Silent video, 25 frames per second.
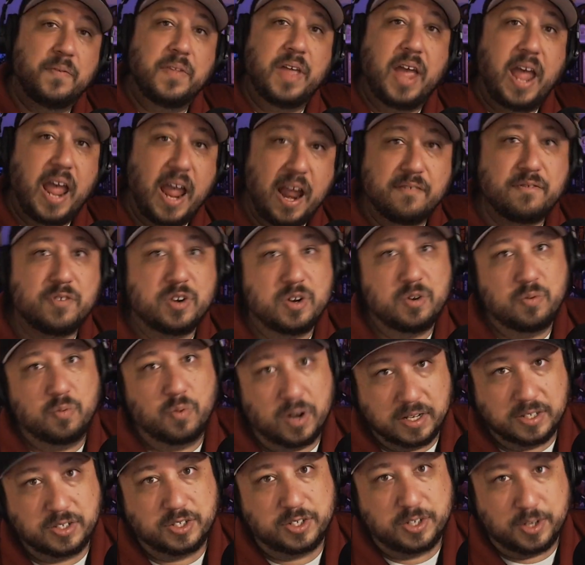
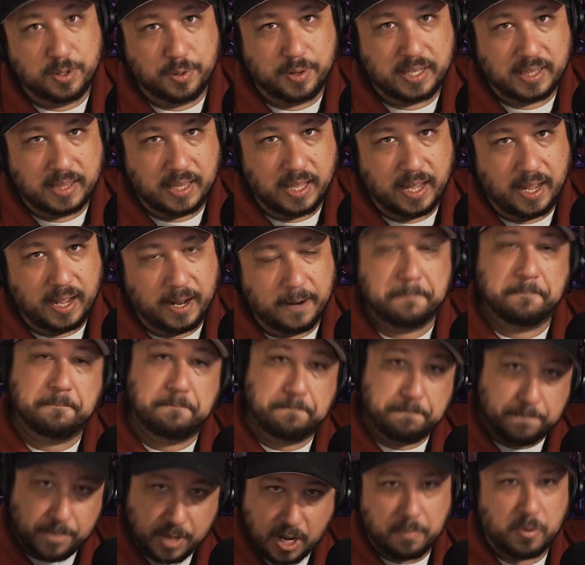everyone's doing that.
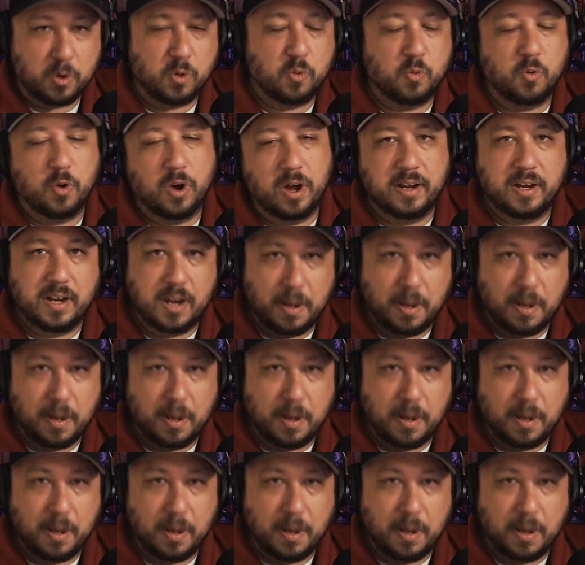Number one.